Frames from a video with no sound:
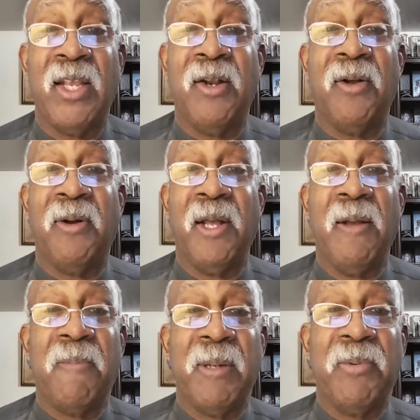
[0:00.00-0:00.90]
You know,
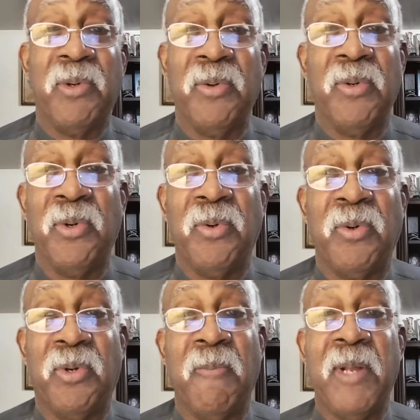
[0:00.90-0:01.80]
people who,
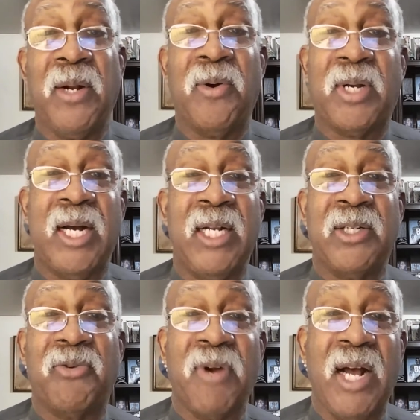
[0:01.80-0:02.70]
who commit all
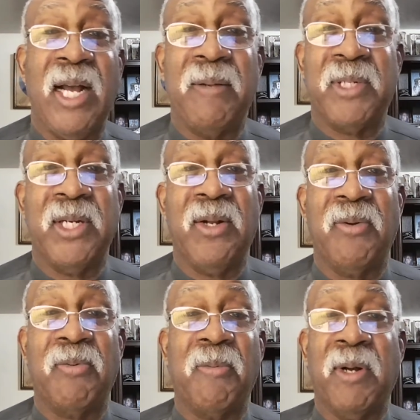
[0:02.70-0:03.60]
kinds of crimes, you
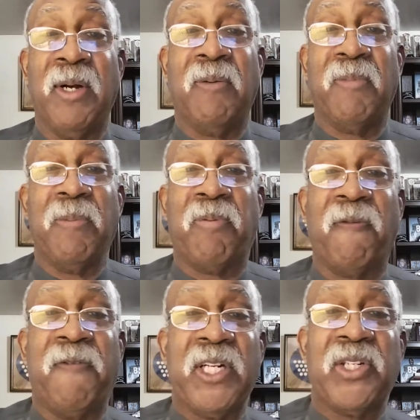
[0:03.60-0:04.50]
know, uh,
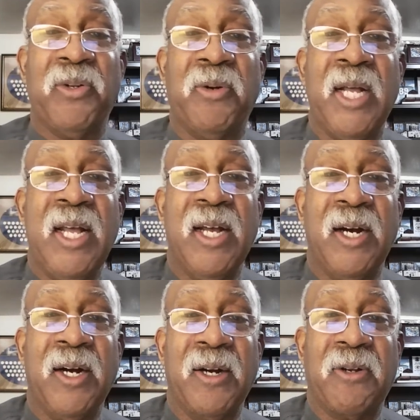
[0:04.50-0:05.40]
professional
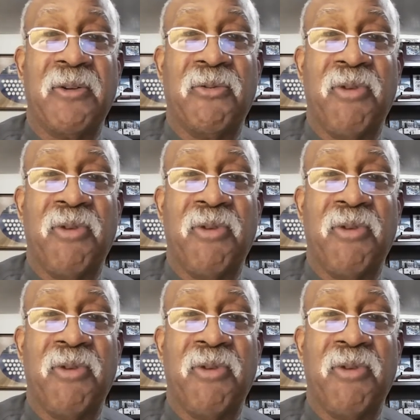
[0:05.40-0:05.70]
uh,